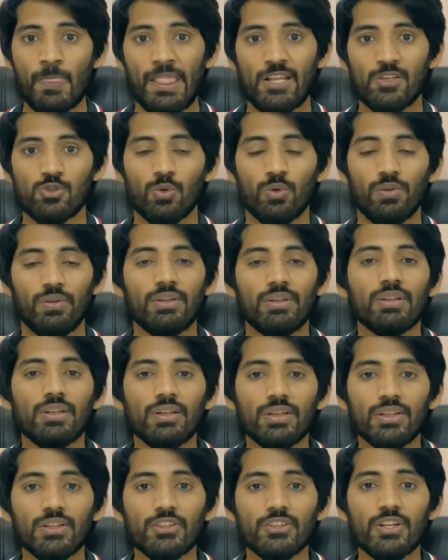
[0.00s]
So we
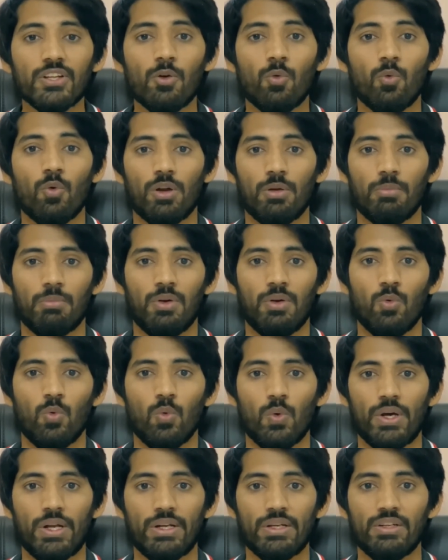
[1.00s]
learn them one by
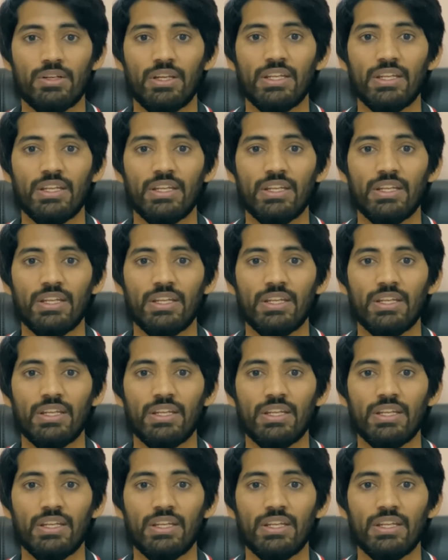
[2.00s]
one